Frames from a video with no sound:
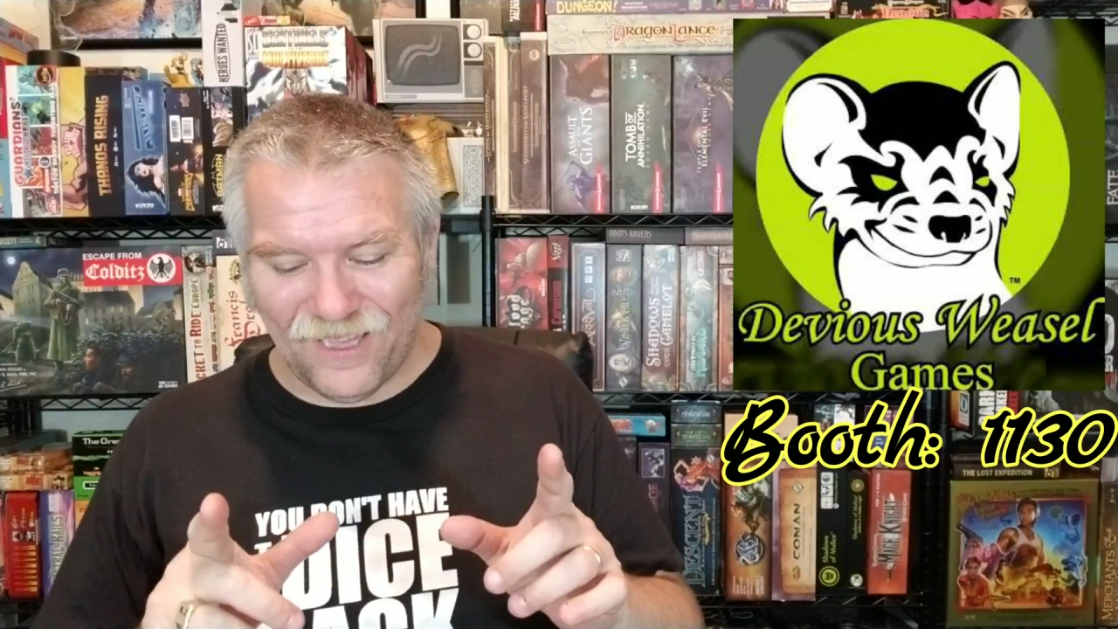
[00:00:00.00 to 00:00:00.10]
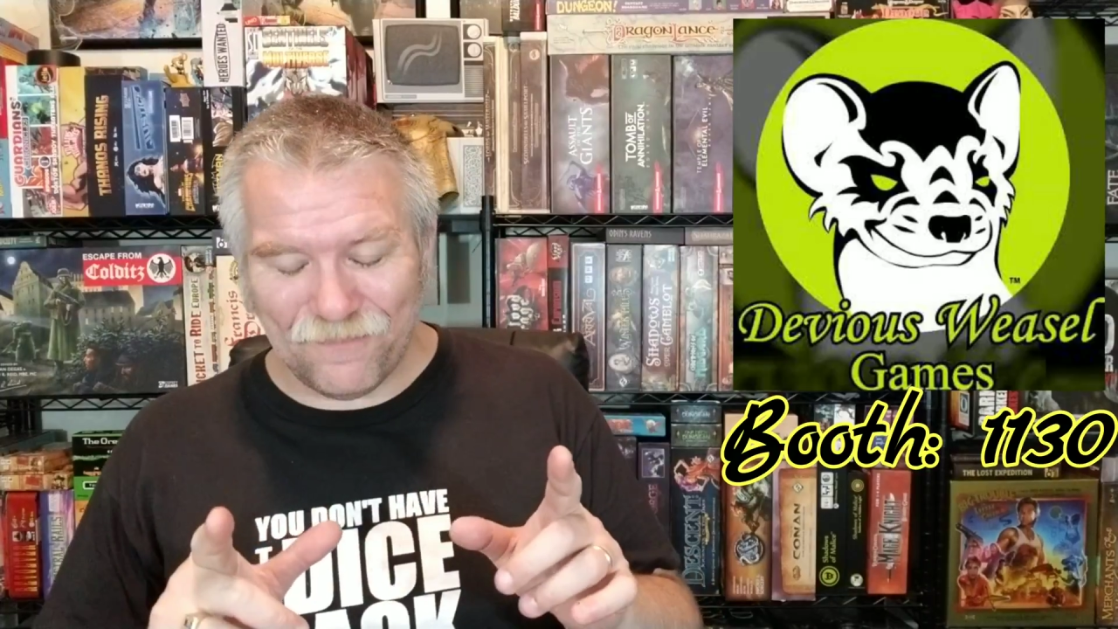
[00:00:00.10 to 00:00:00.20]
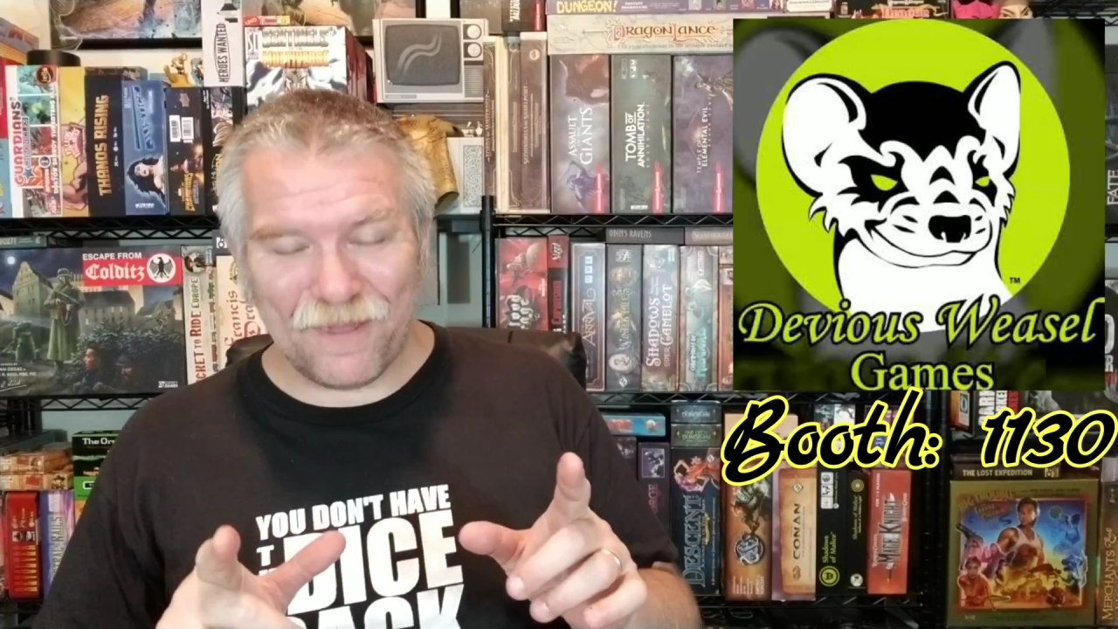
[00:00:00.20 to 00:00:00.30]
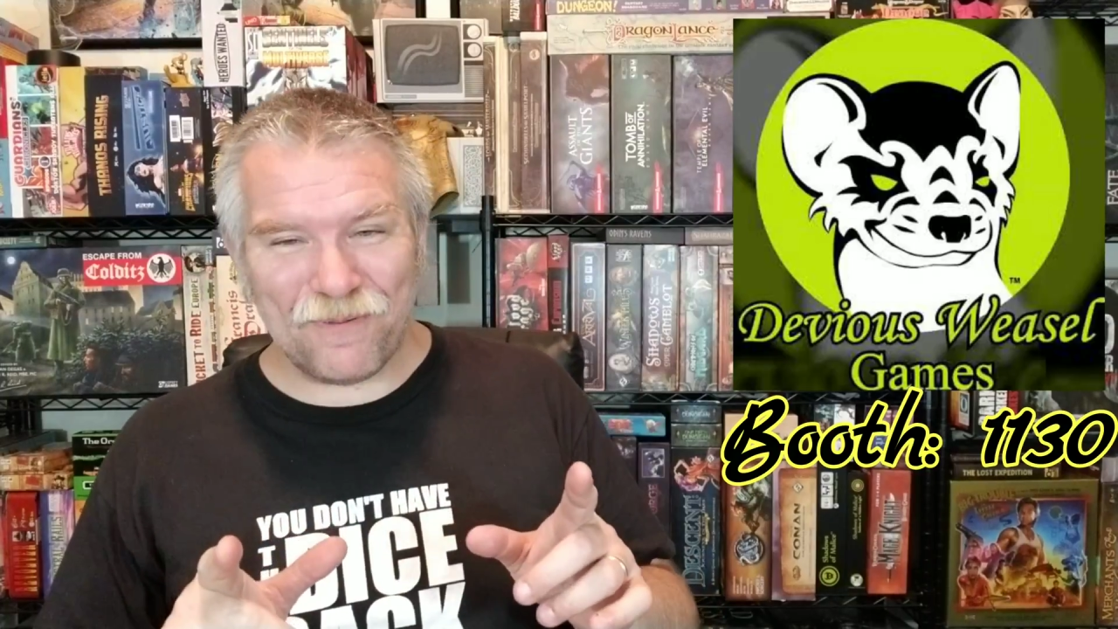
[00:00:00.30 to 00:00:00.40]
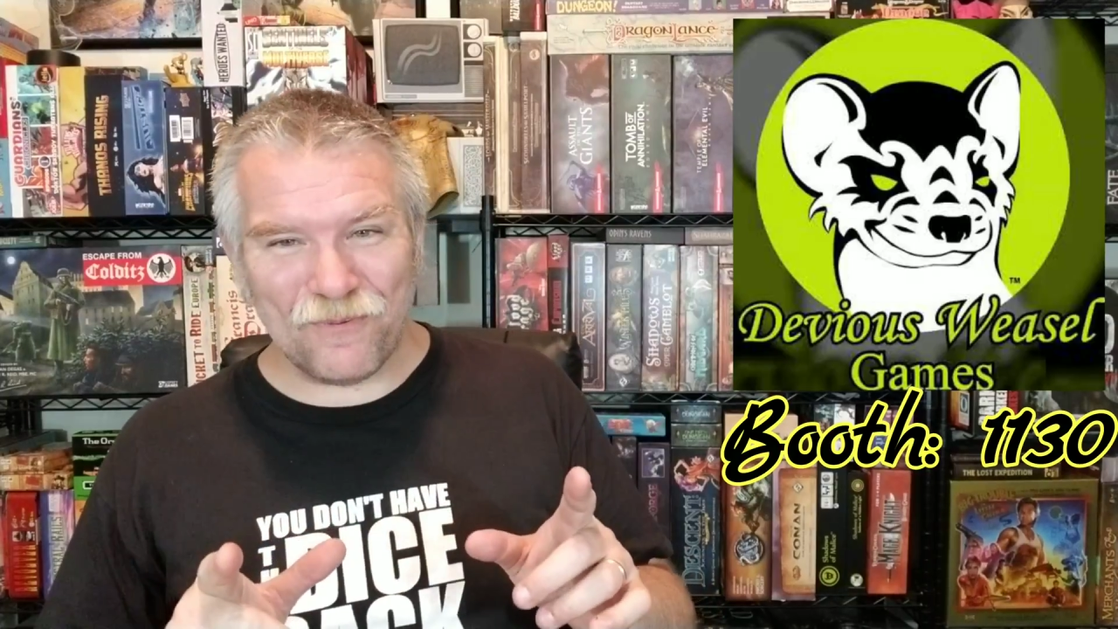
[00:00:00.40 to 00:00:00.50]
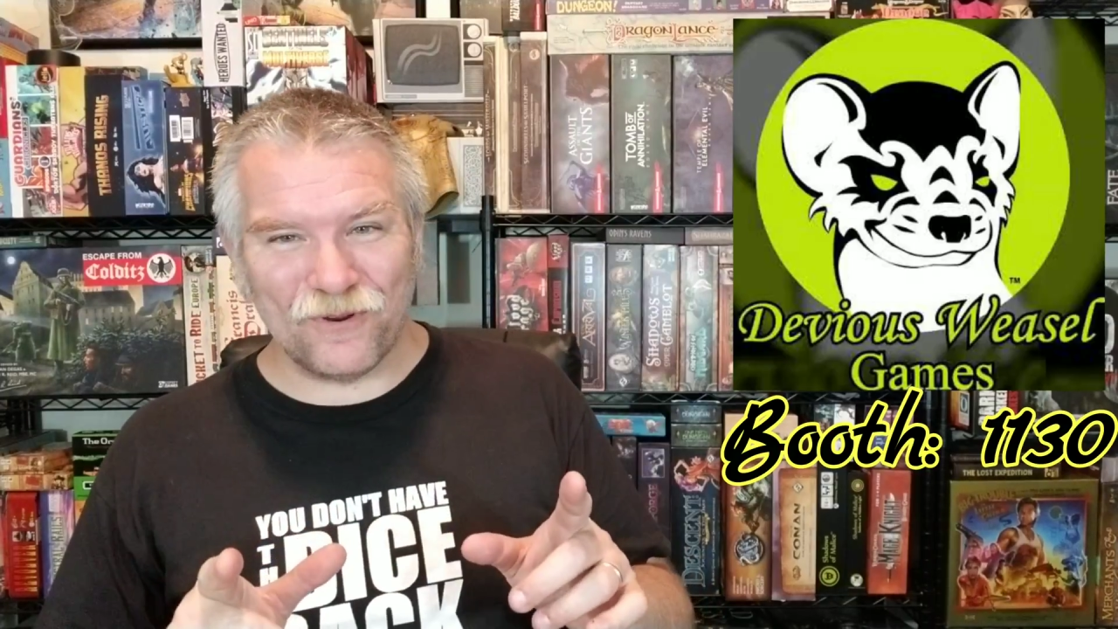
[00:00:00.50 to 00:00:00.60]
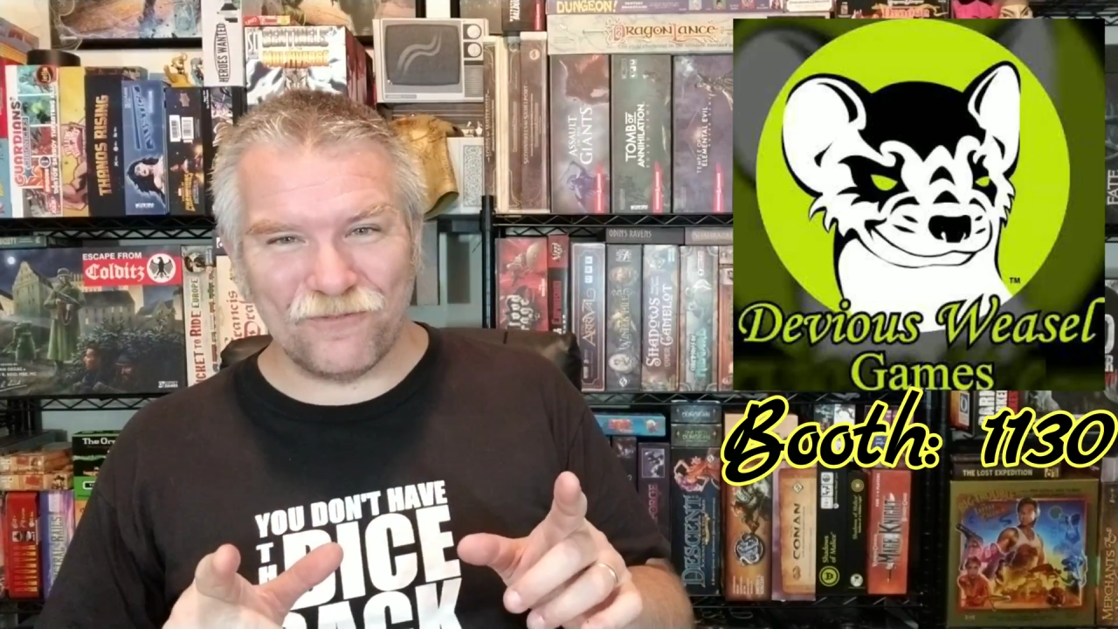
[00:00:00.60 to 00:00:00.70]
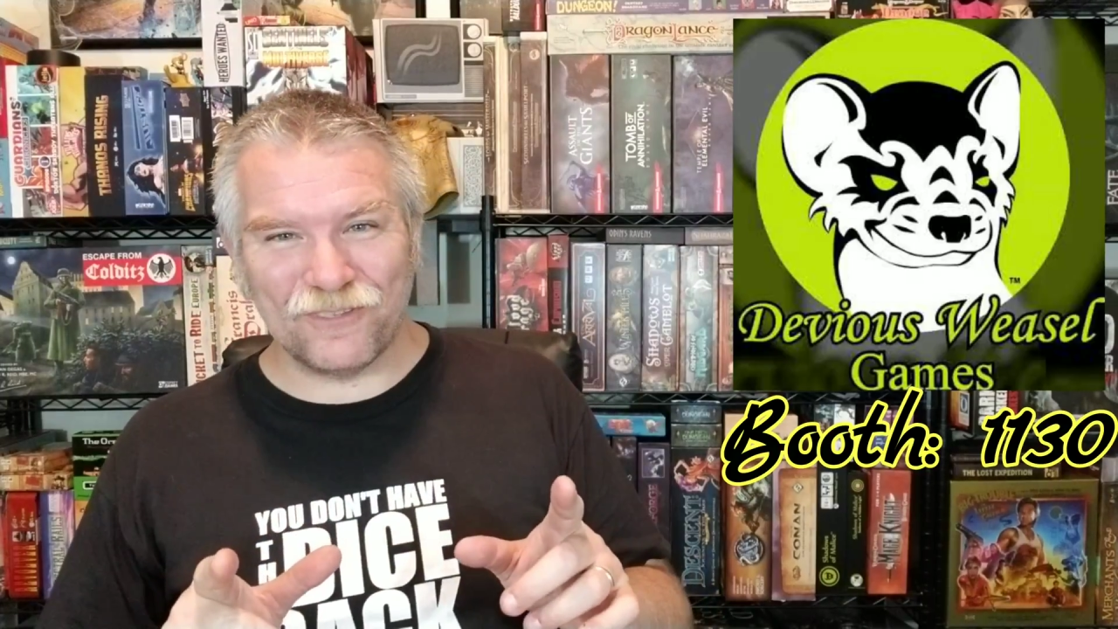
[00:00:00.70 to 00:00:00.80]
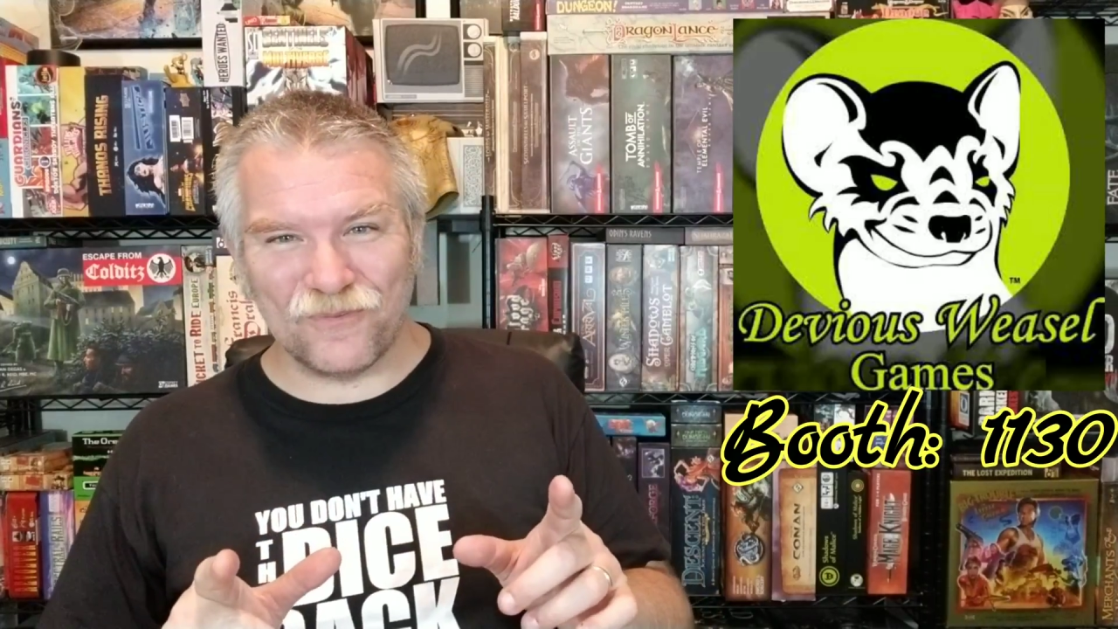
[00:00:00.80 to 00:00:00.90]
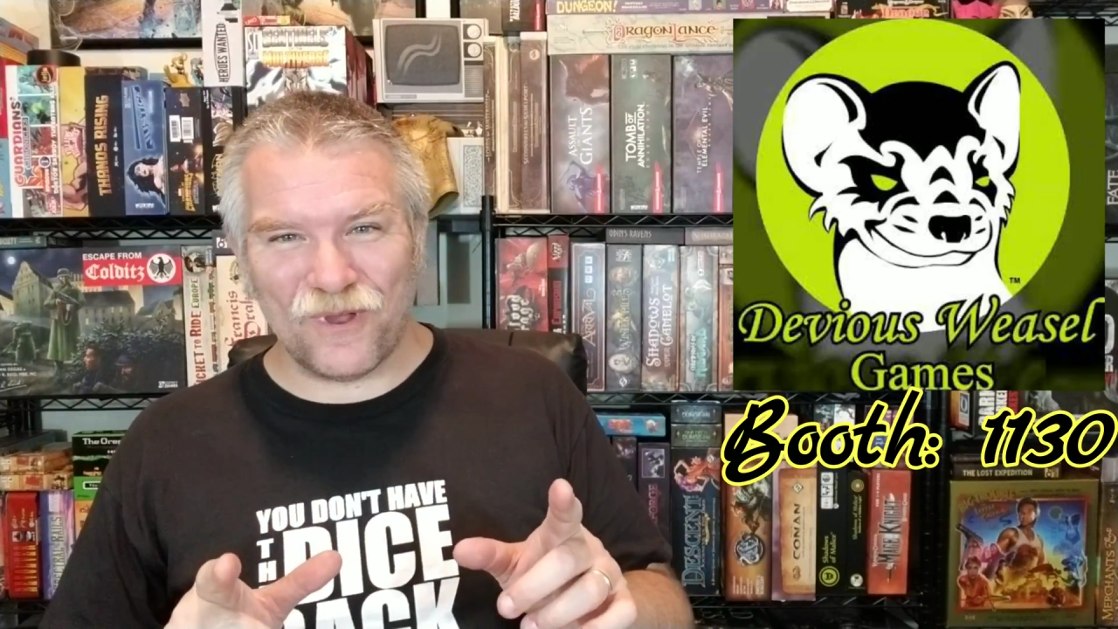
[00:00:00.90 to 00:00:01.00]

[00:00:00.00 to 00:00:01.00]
Maybe one reason